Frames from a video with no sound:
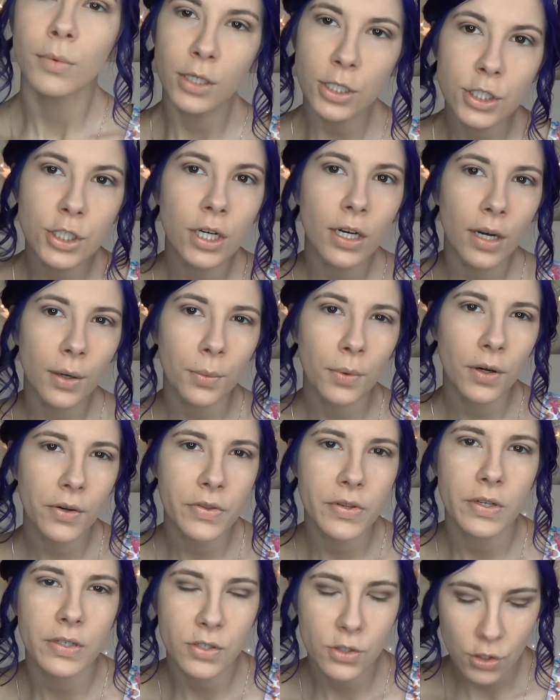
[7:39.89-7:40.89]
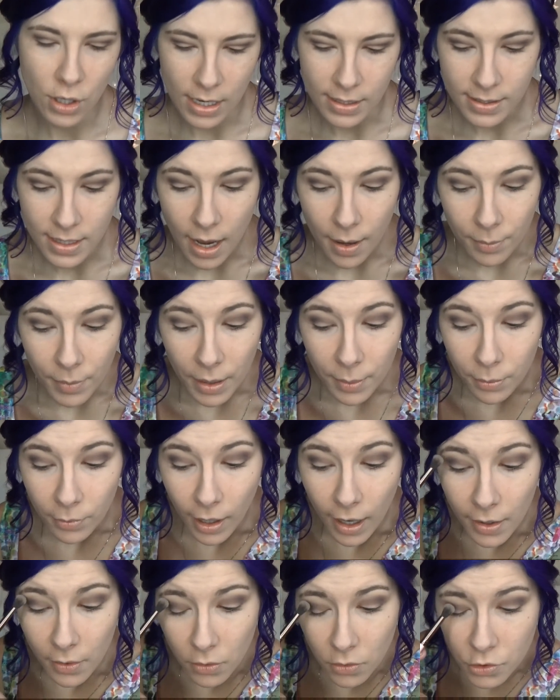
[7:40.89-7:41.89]
Pretty sure I wore this dress at my
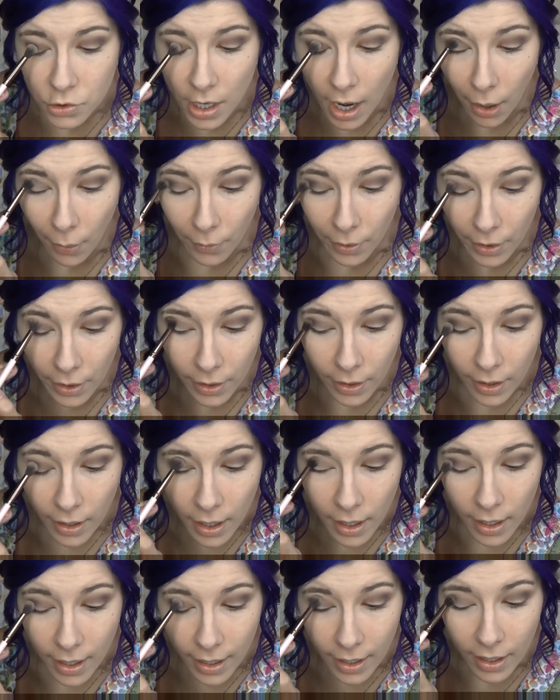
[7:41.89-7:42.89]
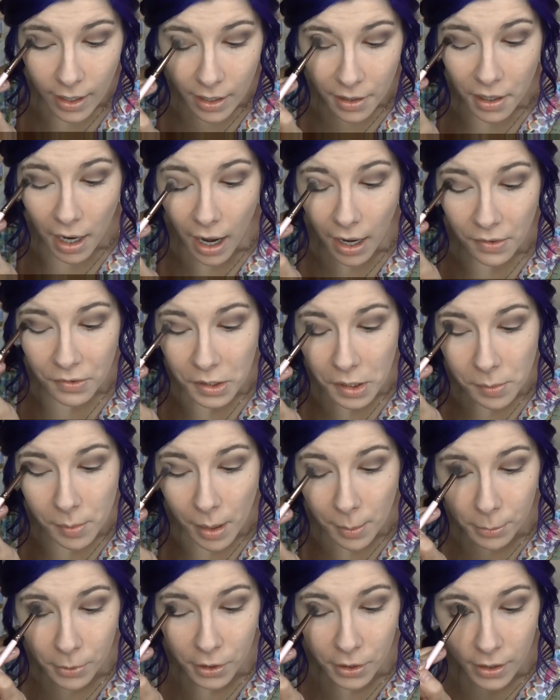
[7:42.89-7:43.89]
bridal shower, and I
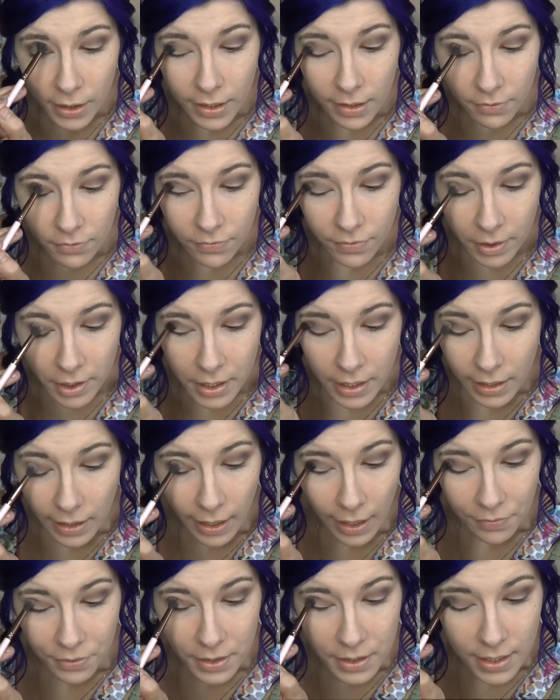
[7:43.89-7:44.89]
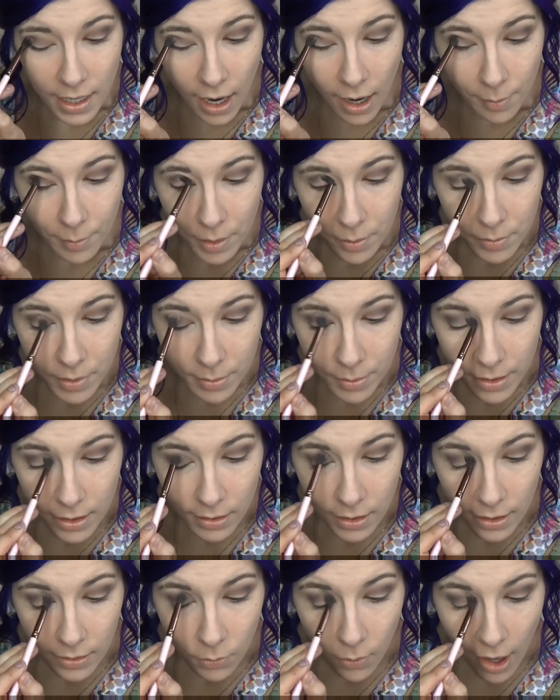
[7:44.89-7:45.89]
remember it fitting at the time and me being
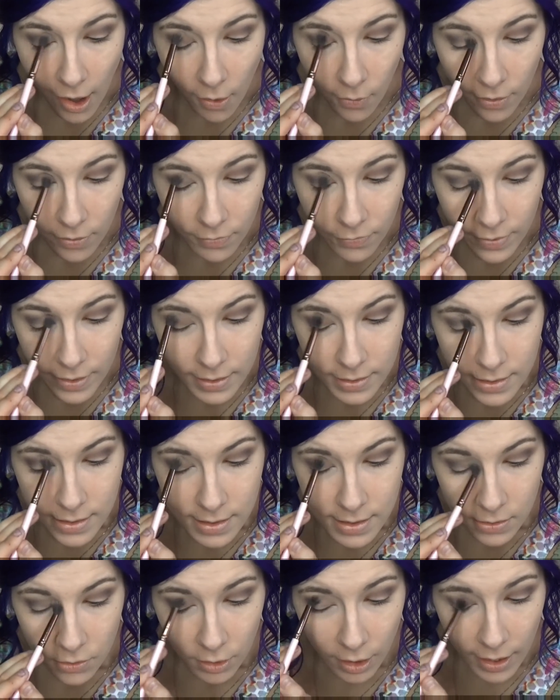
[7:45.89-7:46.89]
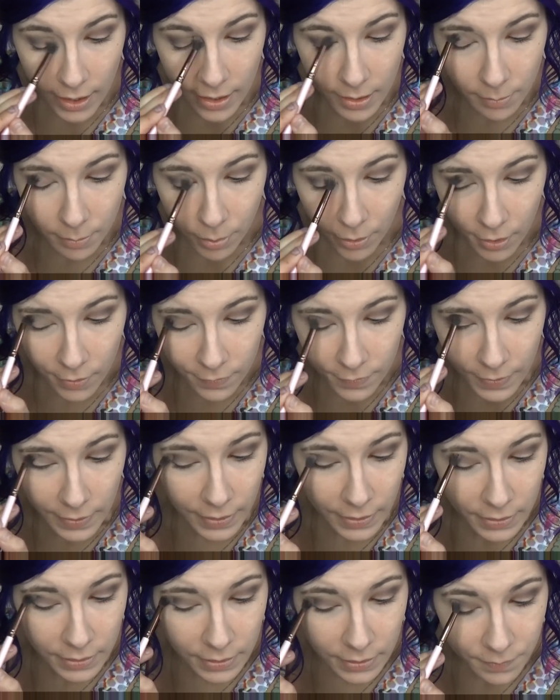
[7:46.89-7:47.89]
like, wow, it fits. Great,
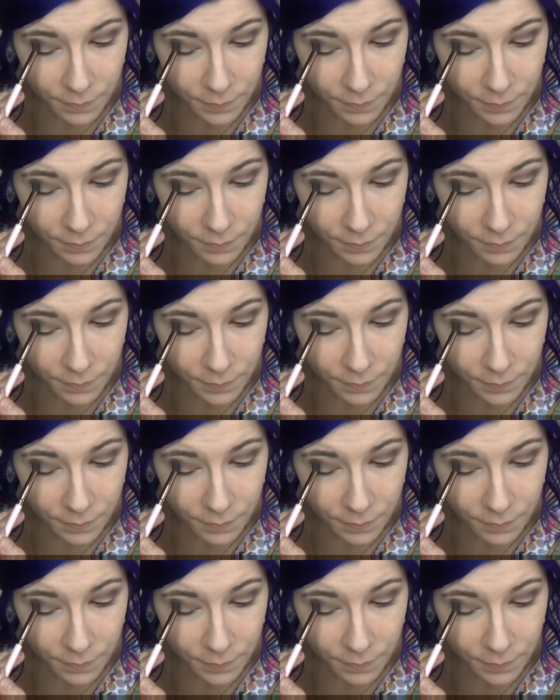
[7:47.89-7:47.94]
perfect.